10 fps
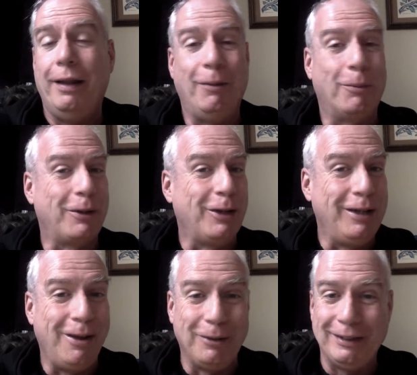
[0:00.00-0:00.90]
They weren't going
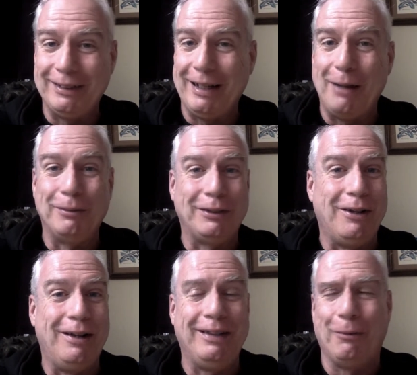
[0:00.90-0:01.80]
to notice that I was
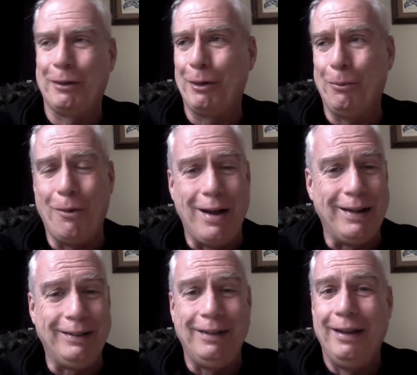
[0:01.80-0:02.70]
gone. They weren't going to want
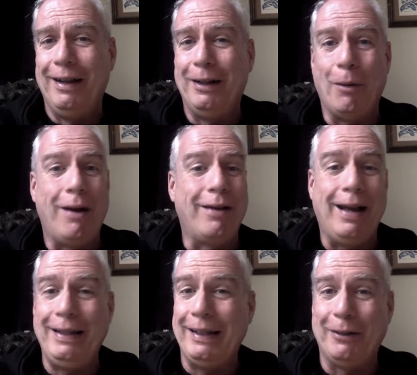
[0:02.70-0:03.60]
to go out
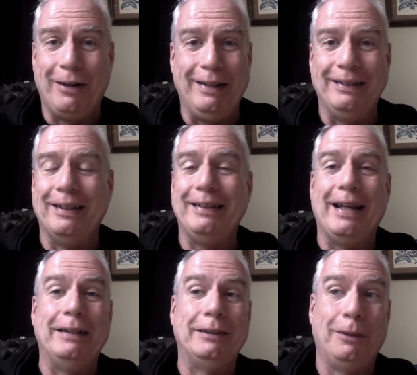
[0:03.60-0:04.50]
hiking or anything like
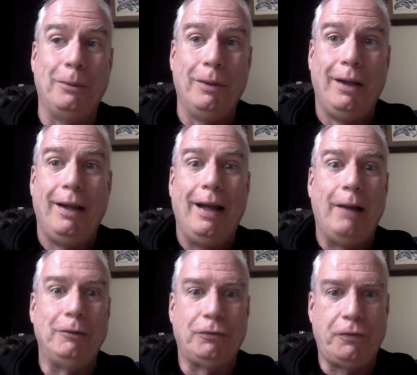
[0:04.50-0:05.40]
that. So I
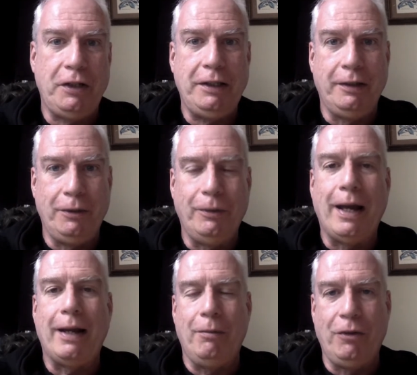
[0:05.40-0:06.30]
was free to do
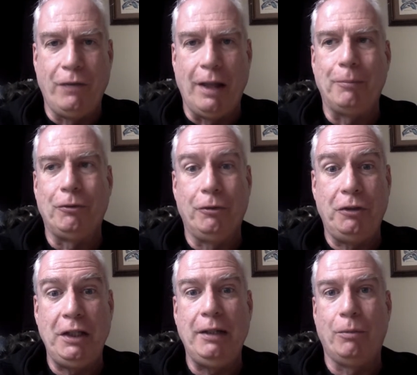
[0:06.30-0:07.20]
that and developed a
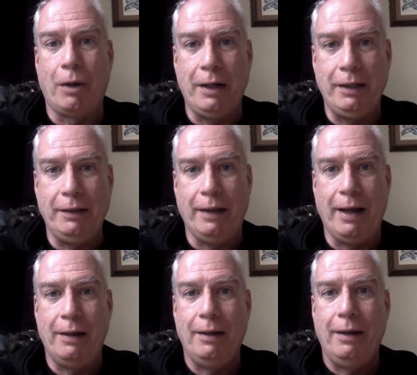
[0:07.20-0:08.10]
routine where I did that.